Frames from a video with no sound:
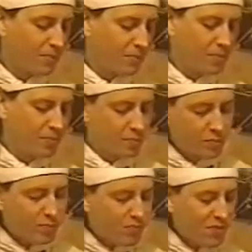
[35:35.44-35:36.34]
I think I
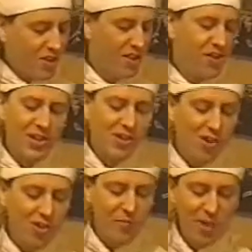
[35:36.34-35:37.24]
got the mix
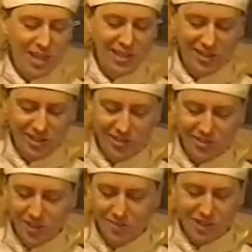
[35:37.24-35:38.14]
just right with the
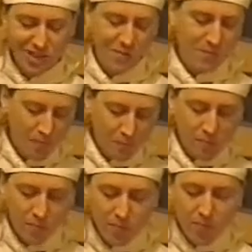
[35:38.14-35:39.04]

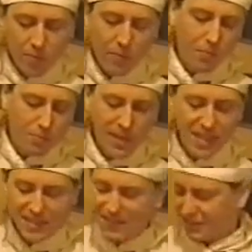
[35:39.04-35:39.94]
meat and the
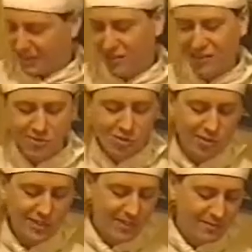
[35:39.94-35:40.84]
sauce and the
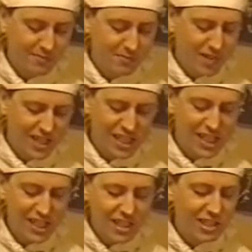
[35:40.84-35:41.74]
cheese.
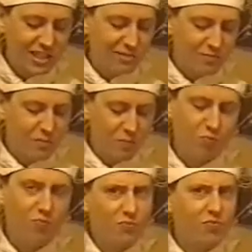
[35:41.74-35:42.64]
That's
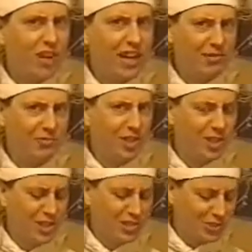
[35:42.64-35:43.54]
really good.
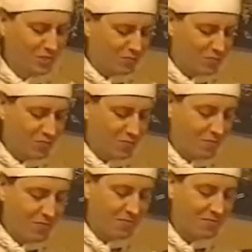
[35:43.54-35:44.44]
If I
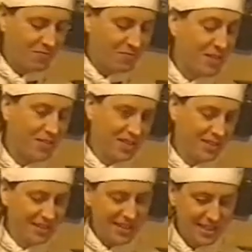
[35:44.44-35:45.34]
do say so myself.
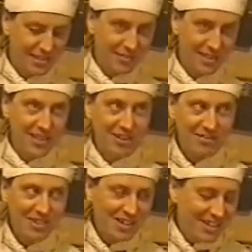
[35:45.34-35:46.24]

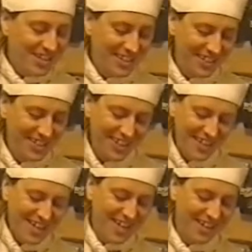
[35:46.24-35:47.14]
You know, you shouldn't be
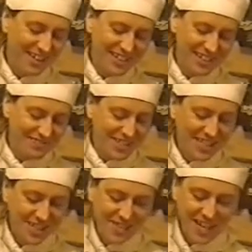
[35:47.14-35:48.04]
too big-headed
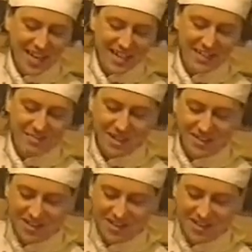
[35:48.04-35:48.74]
about it, obviously.